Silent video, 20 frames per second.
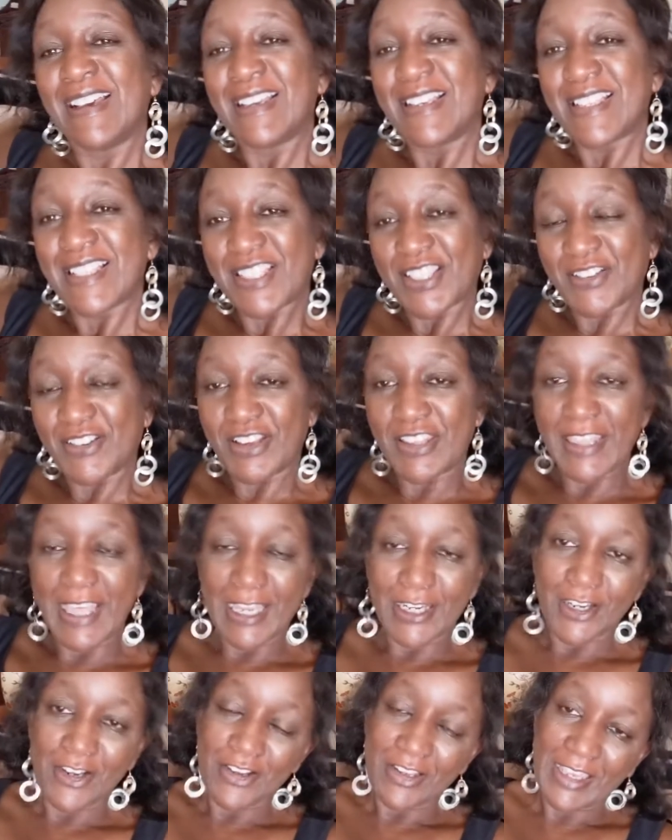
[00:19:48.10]
So on
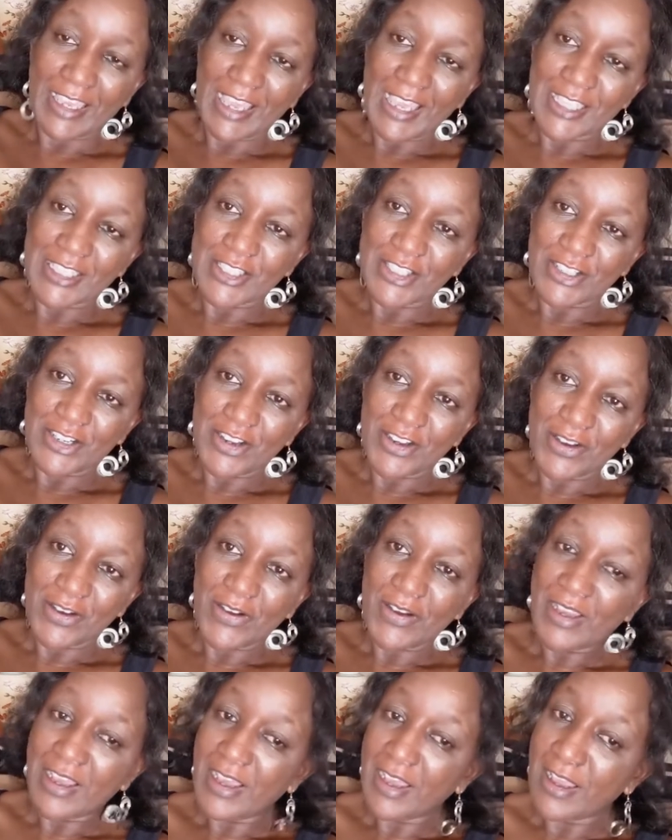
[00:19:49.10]
that note, guys, you
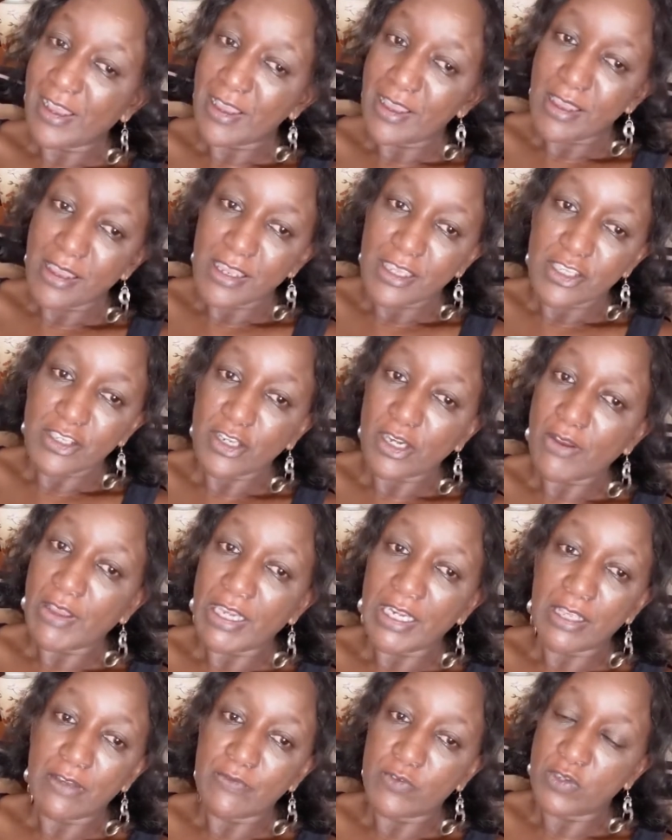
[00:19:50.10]
know I
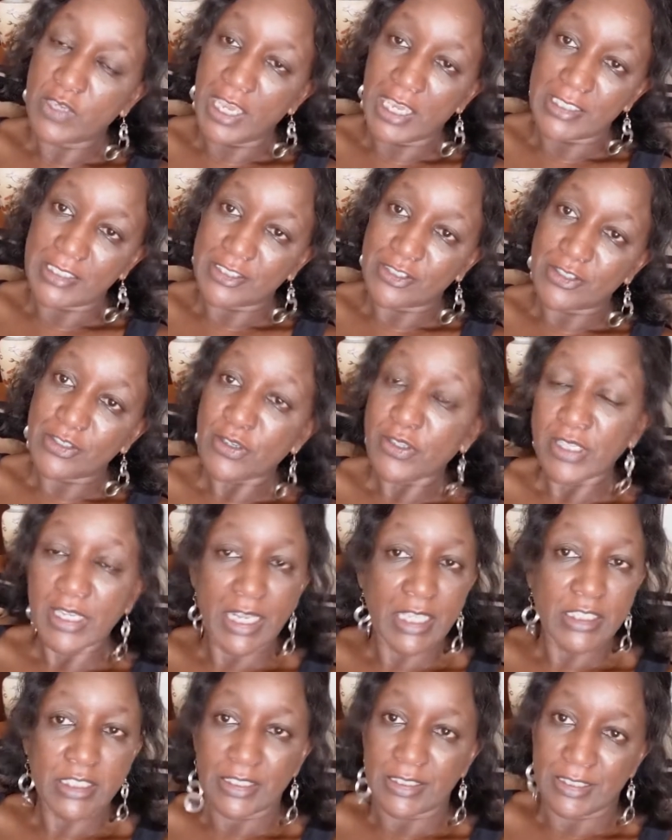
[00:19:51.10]
love you guys. You know that
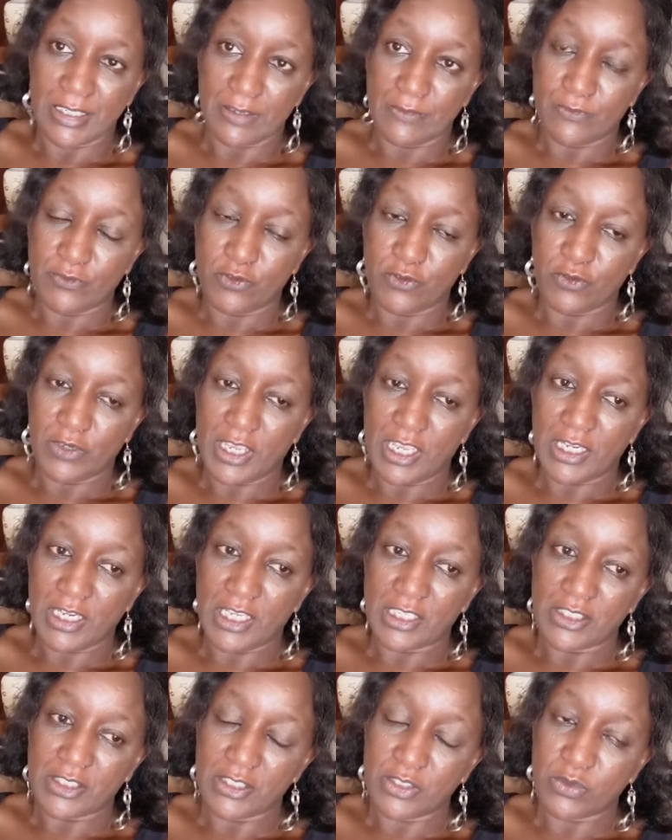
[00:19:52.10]
I just love you. And I
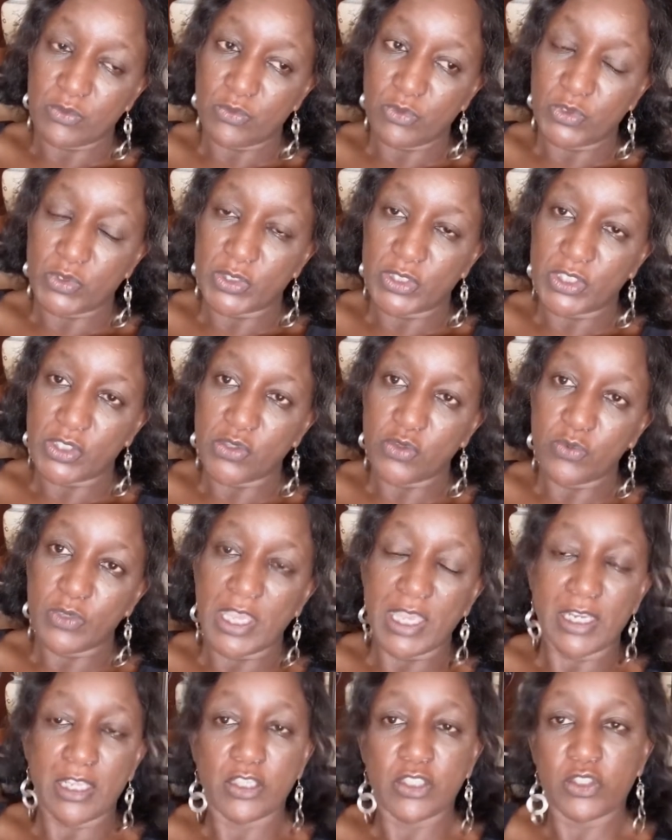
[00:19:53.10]
just don't want to see you
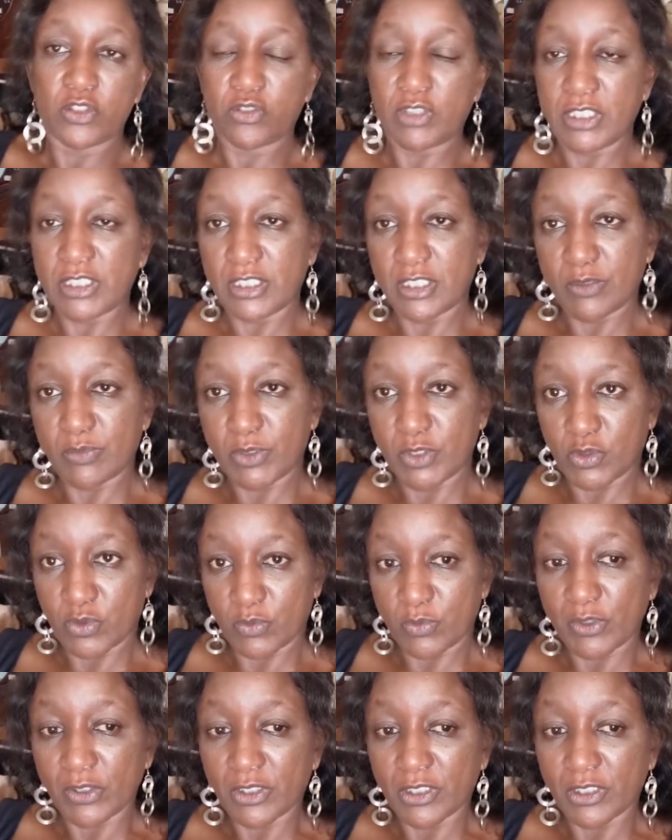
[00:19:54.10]
getting stressed and miserable.